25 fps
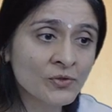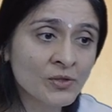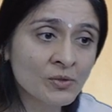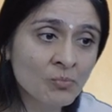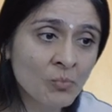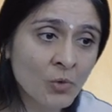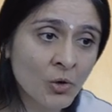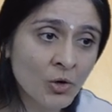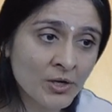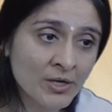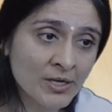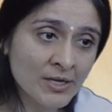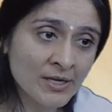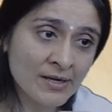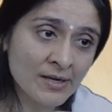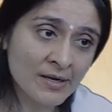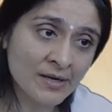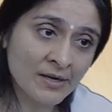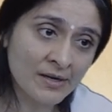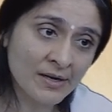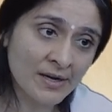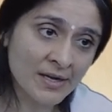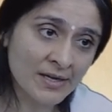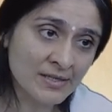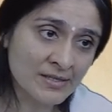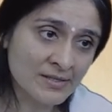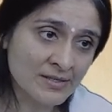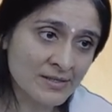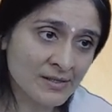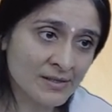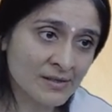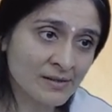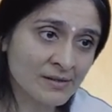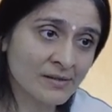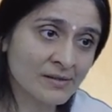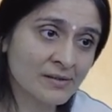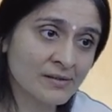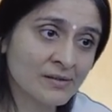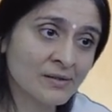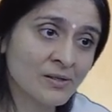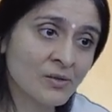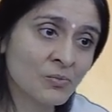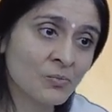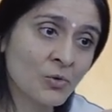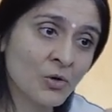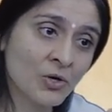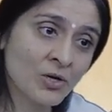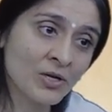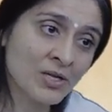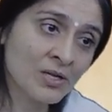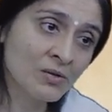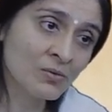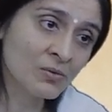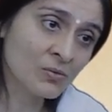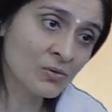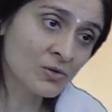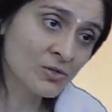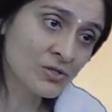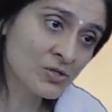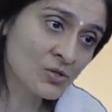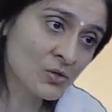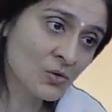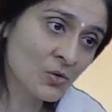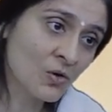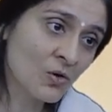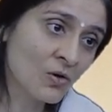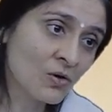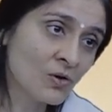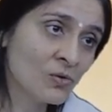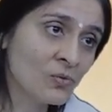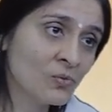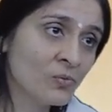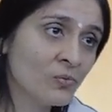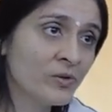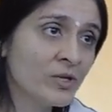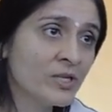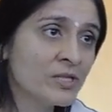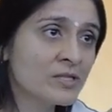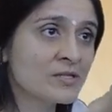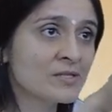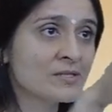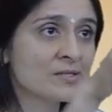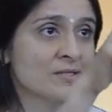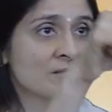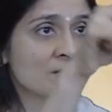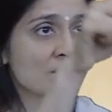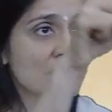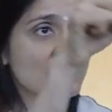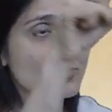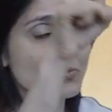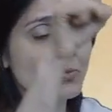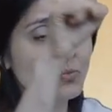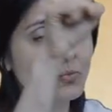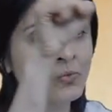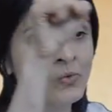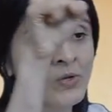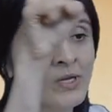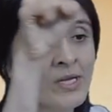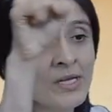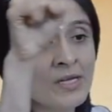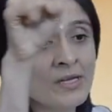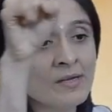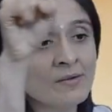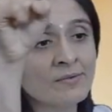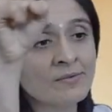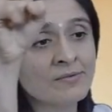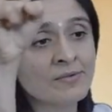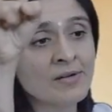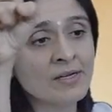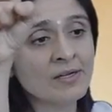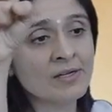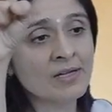the body arising. The body was always just a wave,